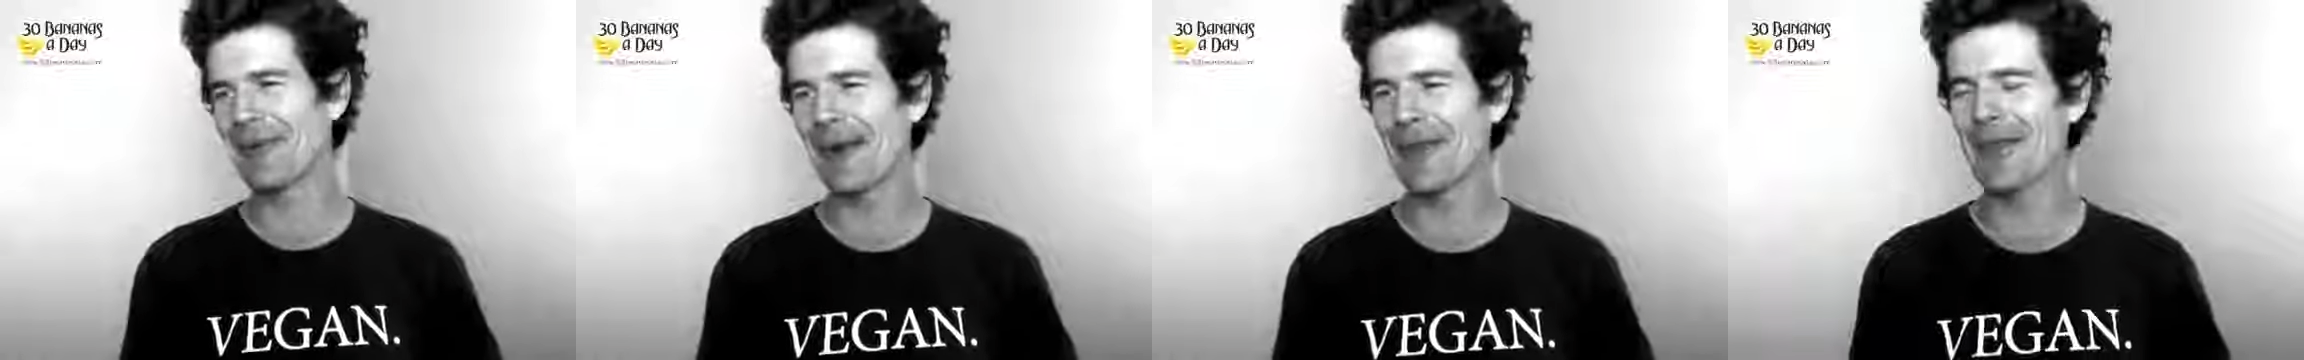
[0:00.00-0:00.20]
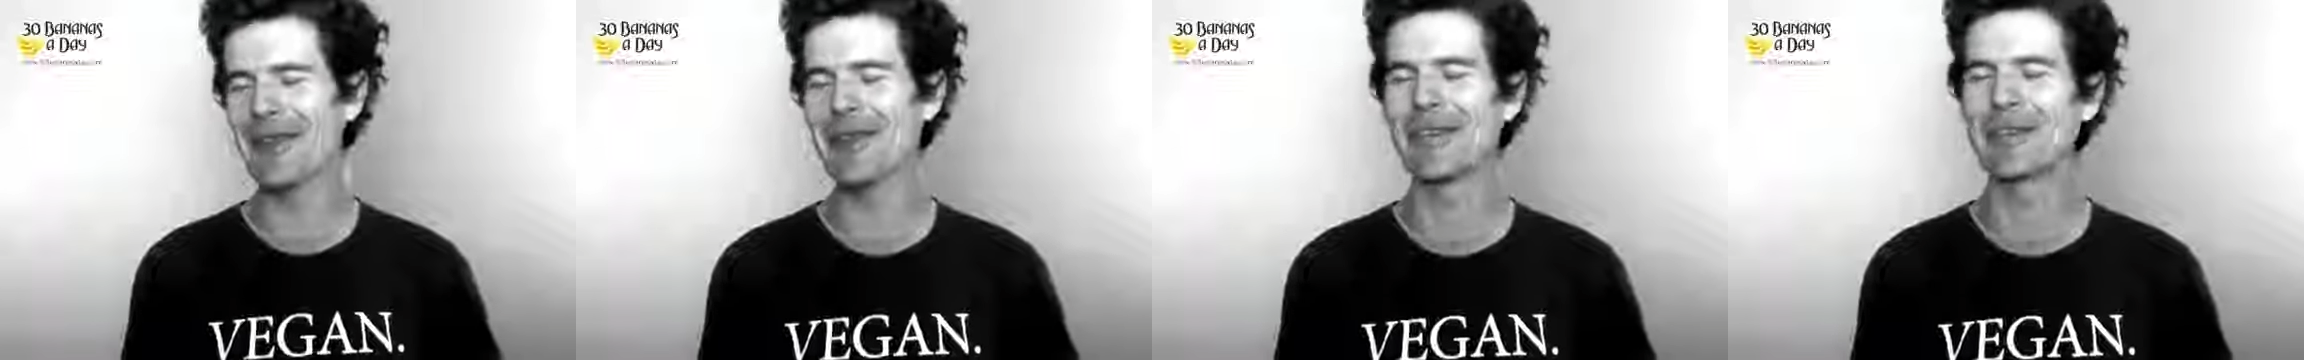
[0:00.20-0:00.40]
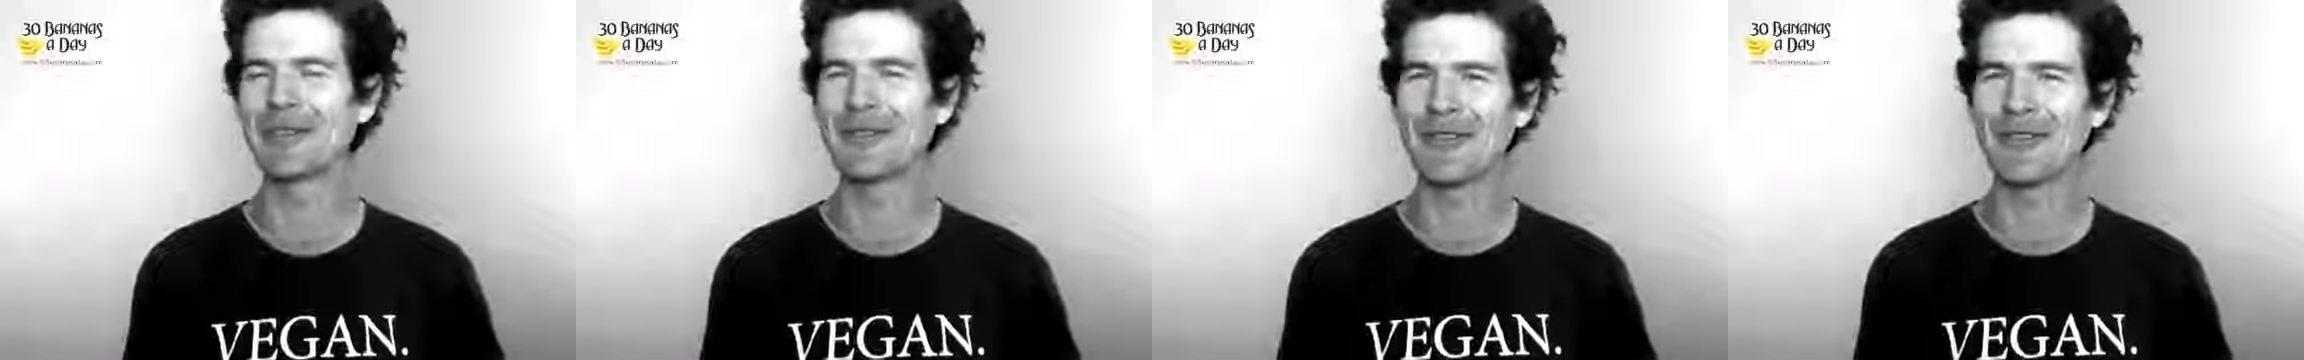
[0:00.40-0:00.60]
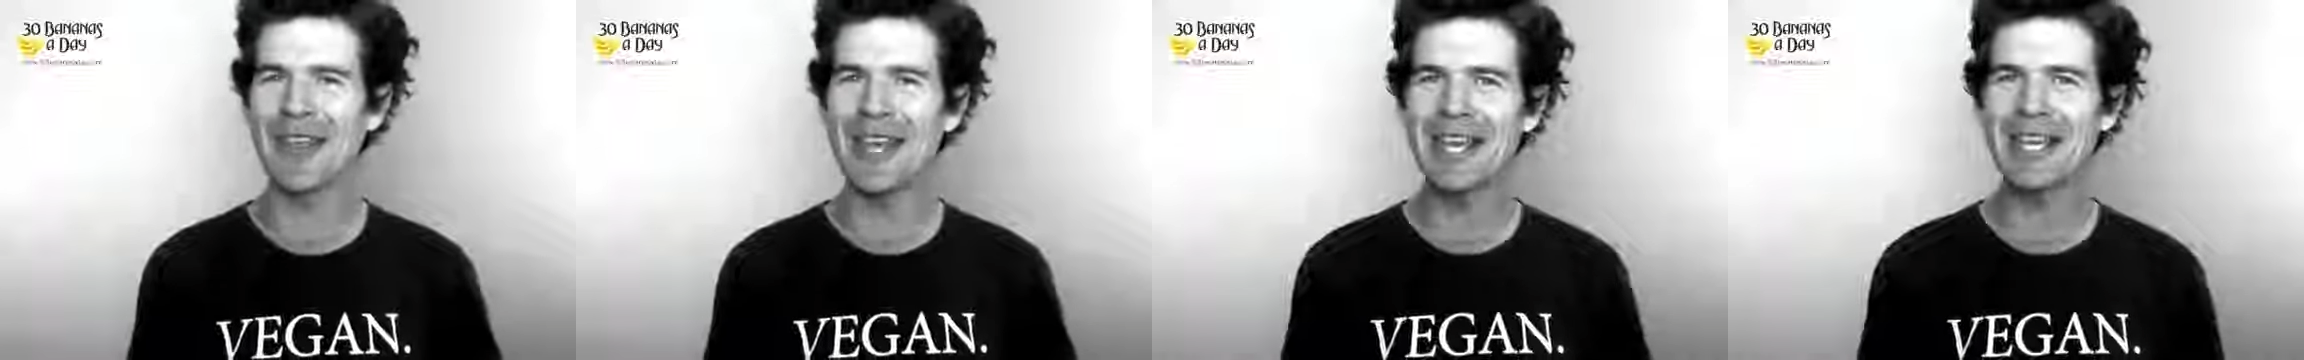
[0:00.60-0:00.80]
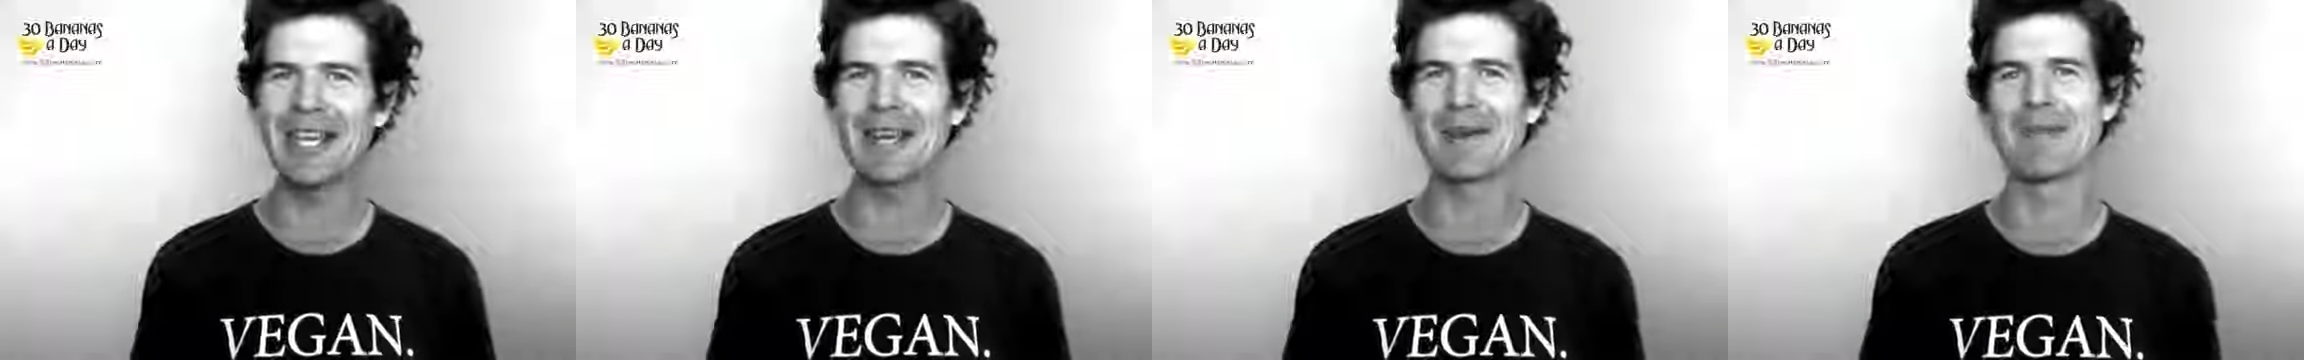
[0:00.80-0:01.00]
what are you
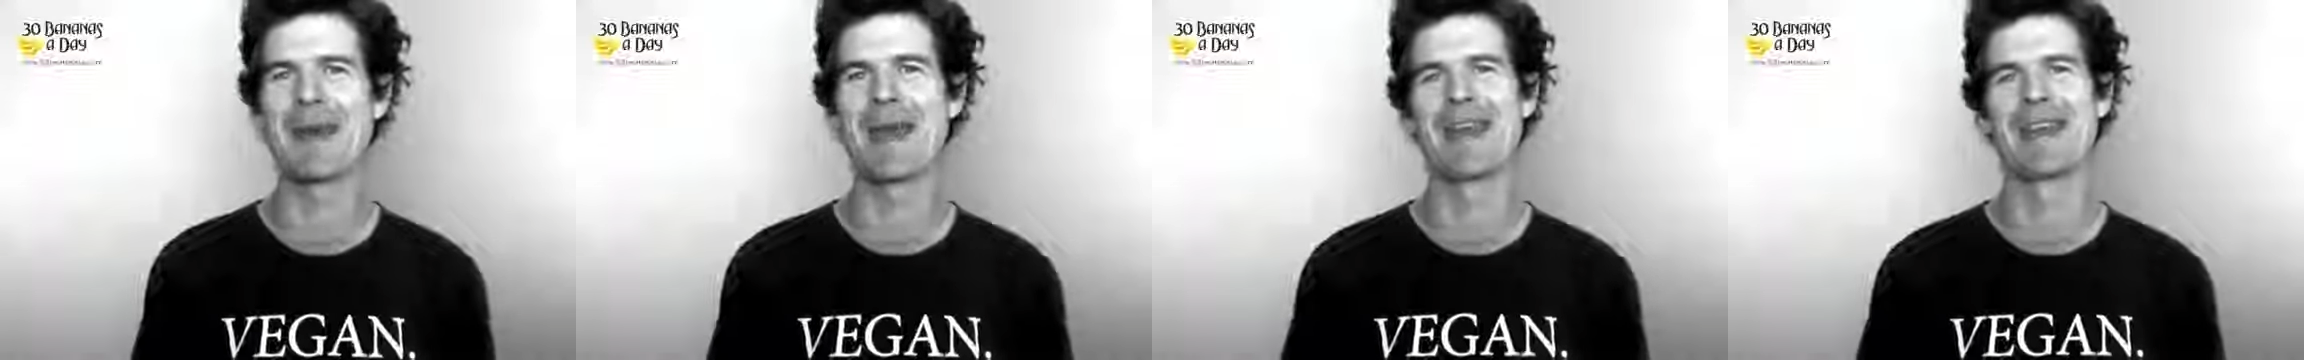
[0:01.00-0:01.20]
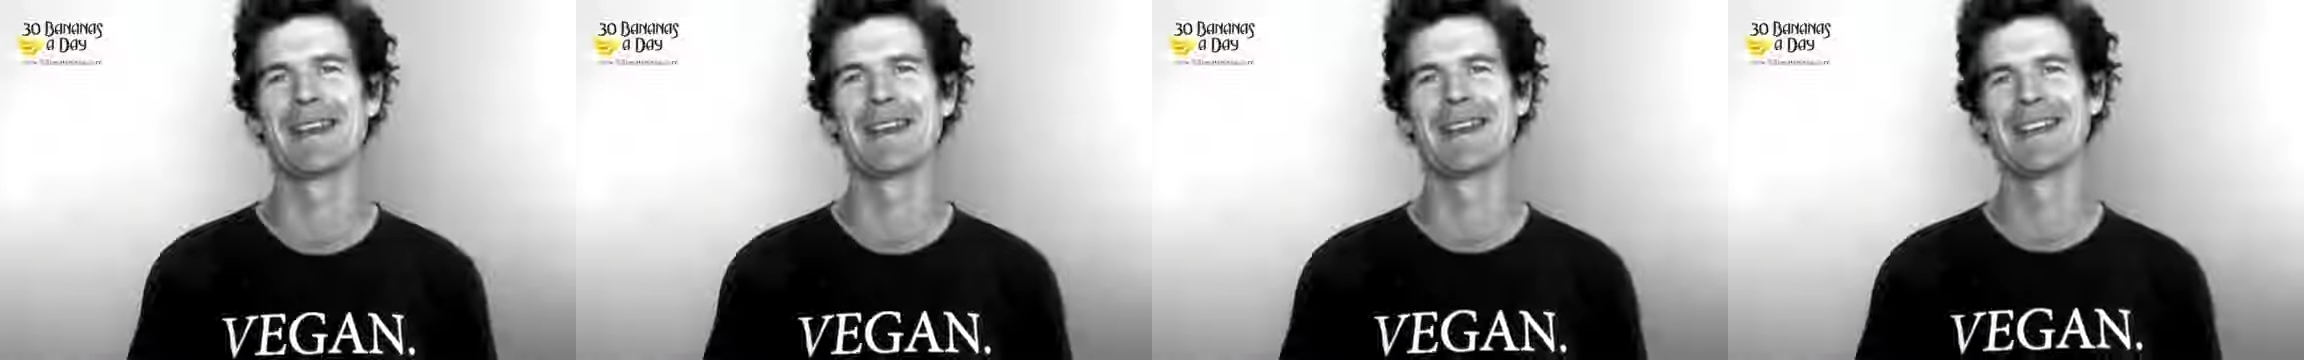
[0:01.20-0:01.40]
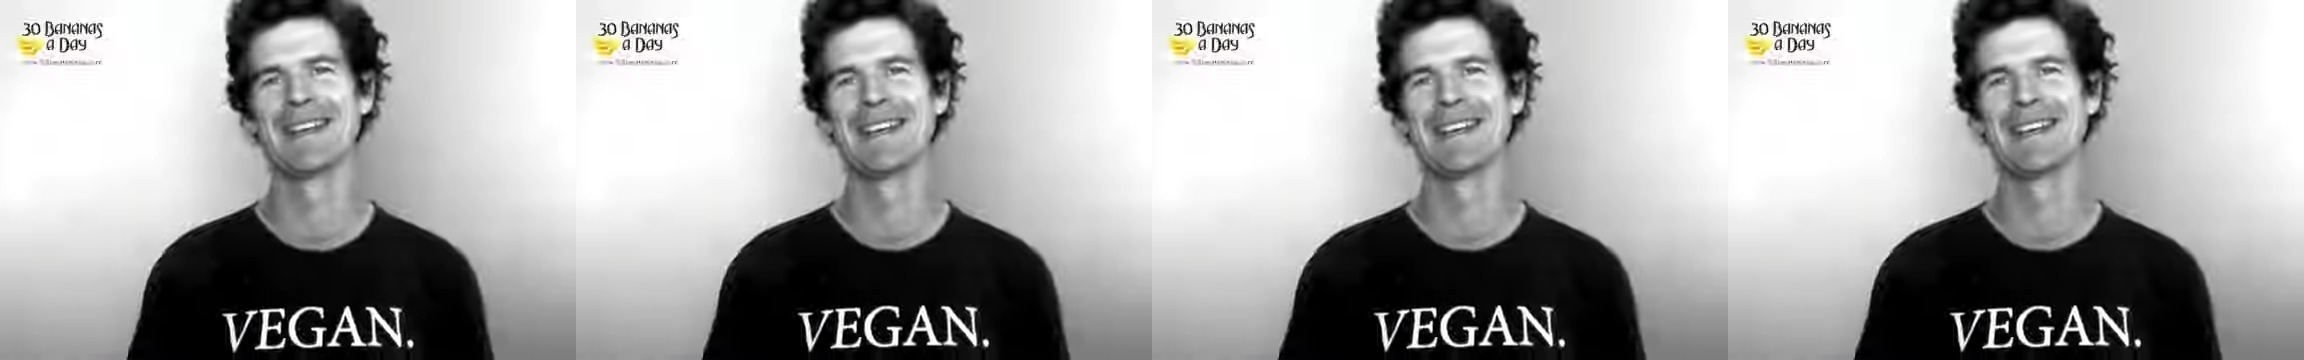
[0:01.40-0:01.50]
thinking, man?